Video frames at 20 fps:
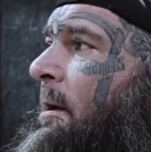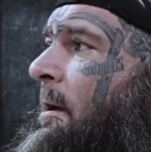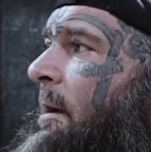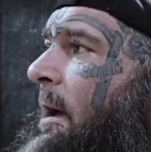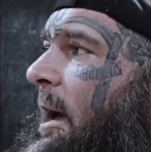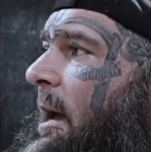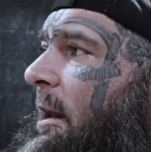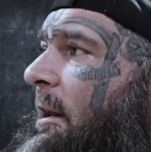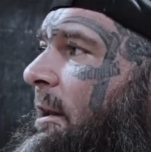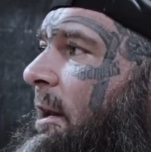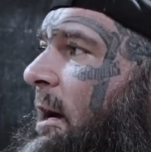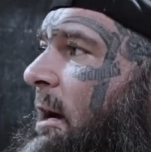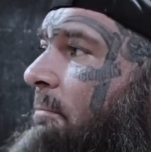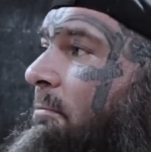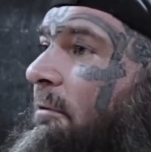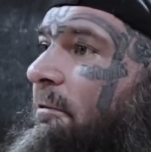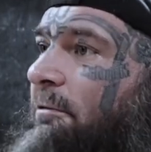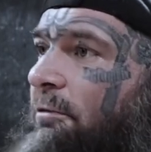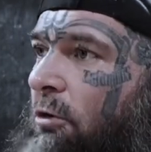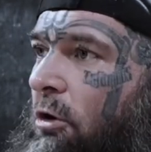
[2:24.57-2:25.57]
And
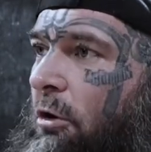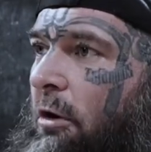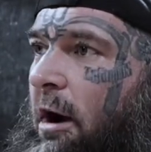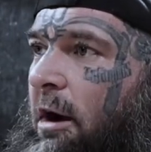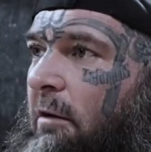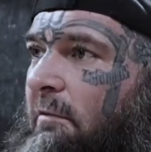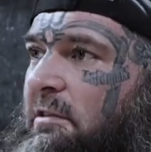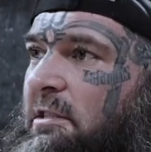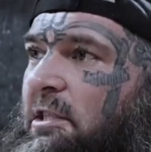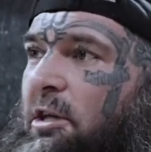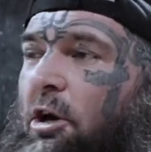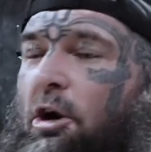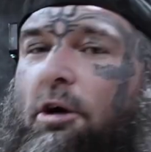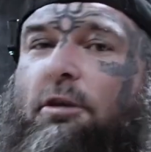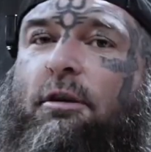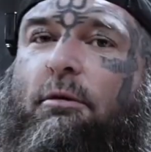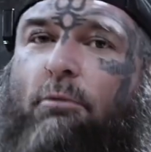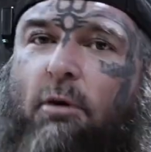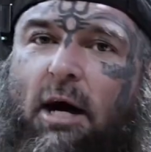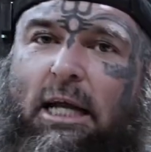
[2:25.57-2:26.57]
before, I obviously earn
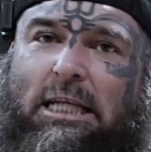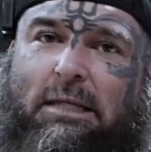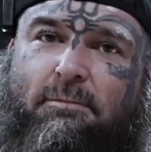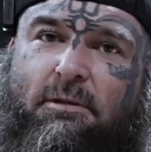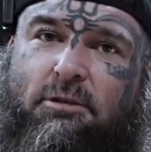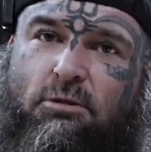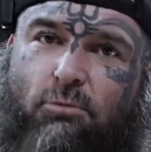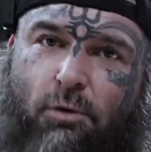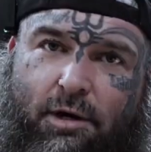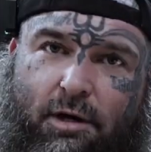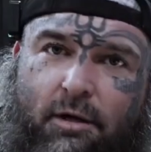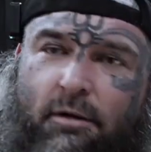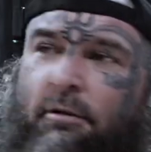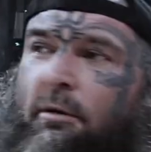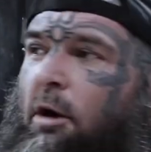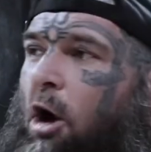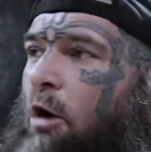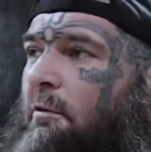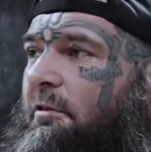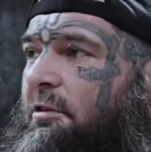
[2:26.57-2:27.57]
the right to be squatting
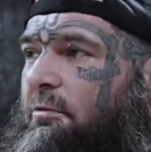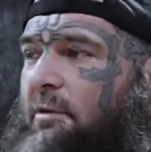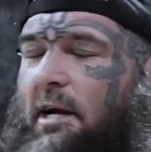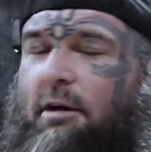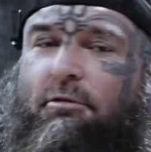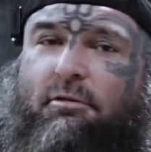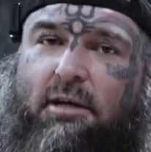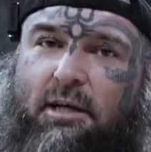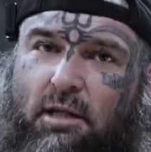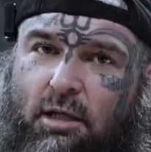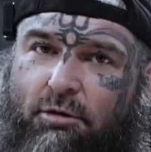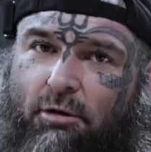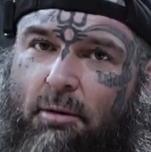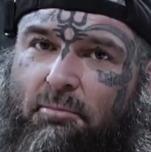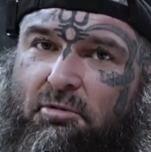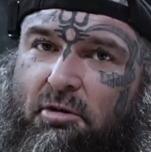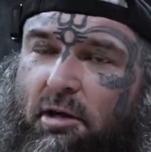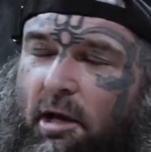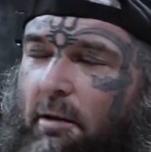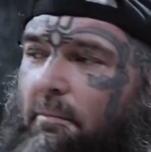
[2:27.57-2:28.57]
over 300
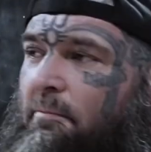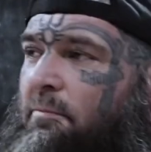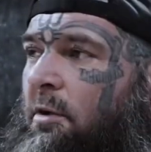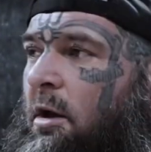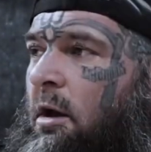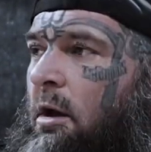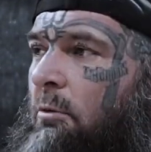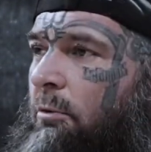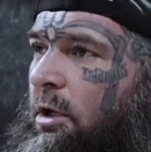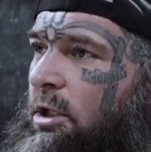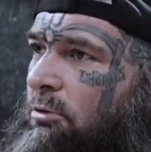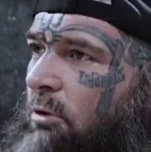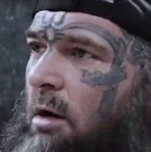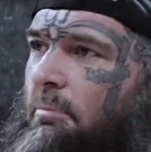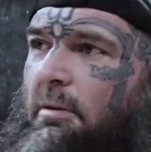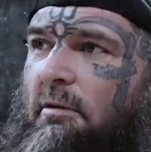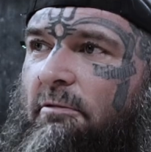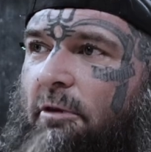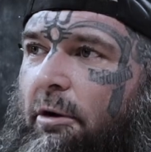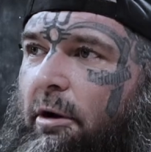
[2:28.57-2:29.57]
kilograms again, which won't
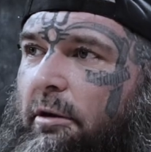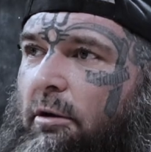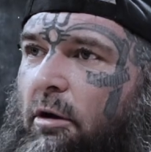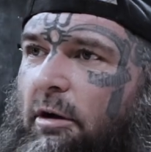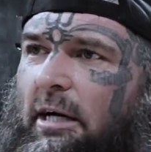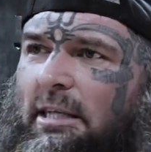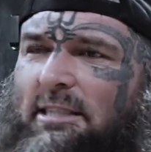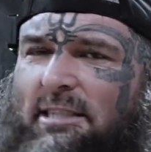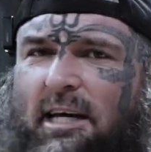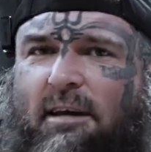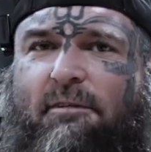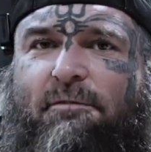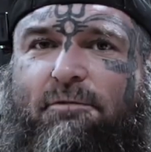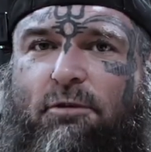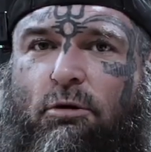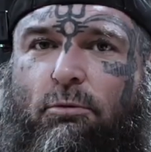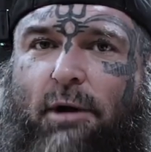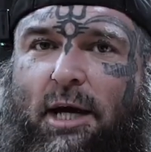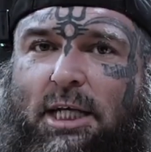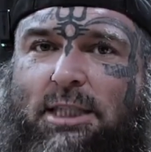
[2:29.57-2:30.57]
be very long. I'd say a
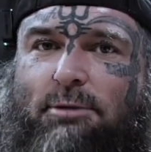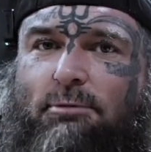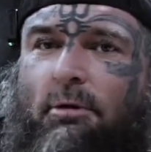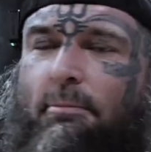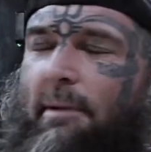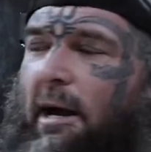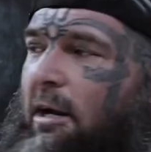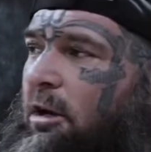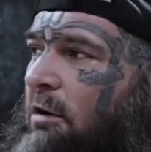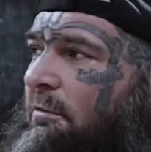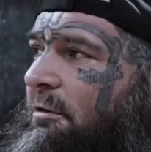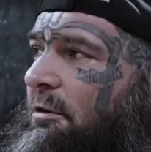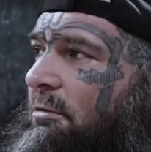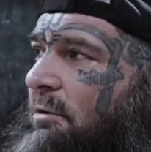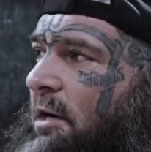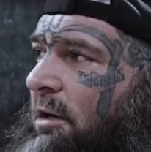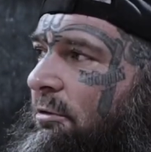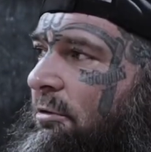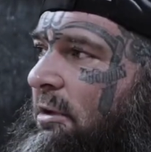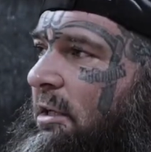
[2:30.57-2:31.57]
few weeks and we'll be back over
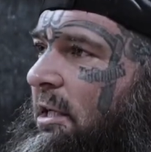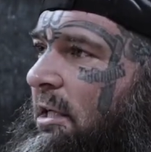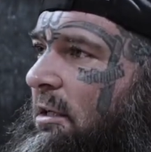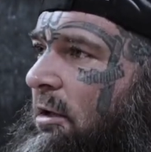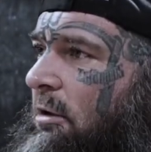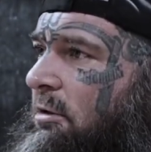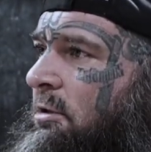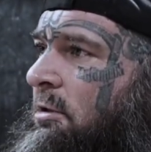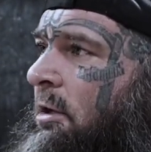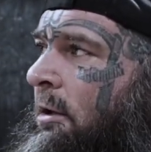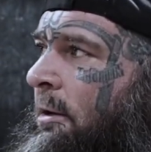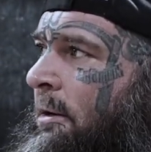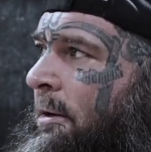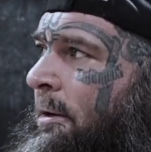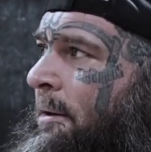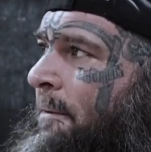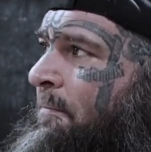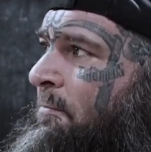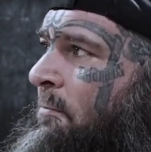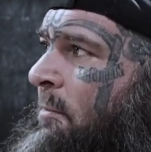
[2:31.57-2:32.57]
300 kilos.
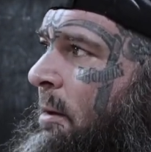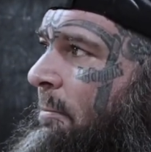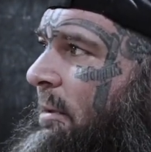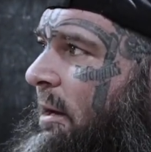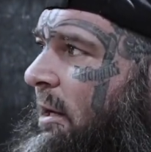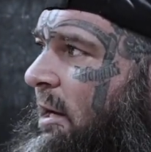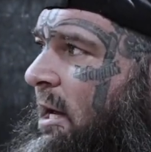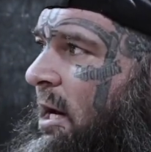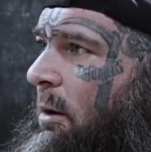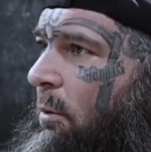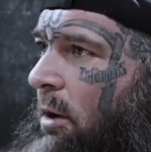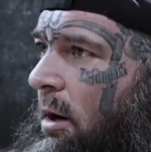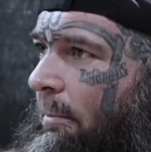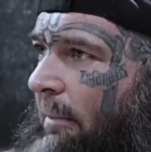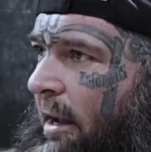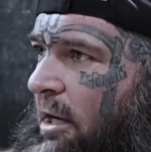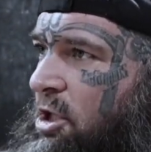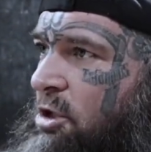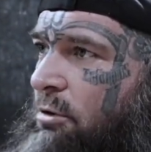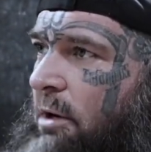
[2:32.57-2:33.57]
But again, I want to
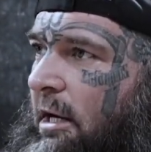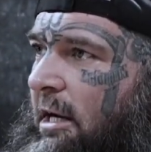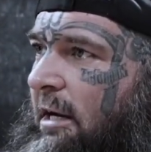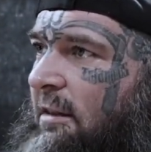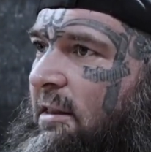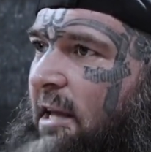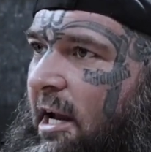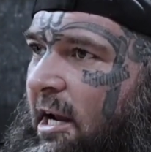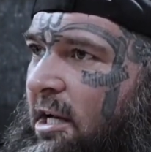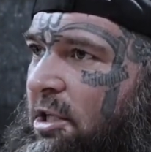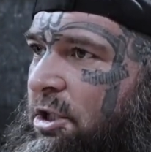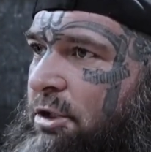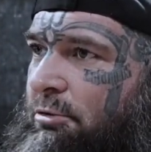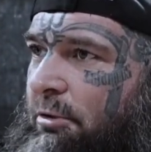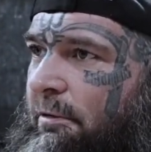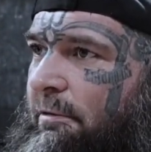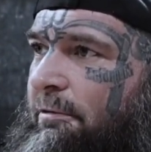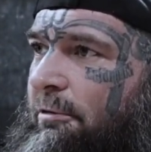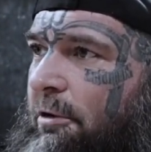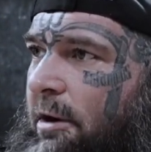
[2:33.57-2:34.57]
make sure I get there
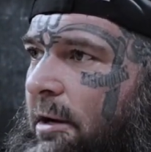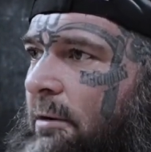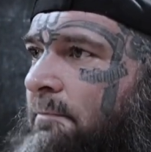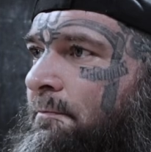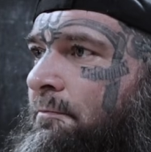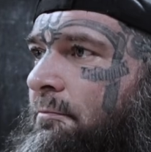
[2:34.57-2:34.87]
injury free.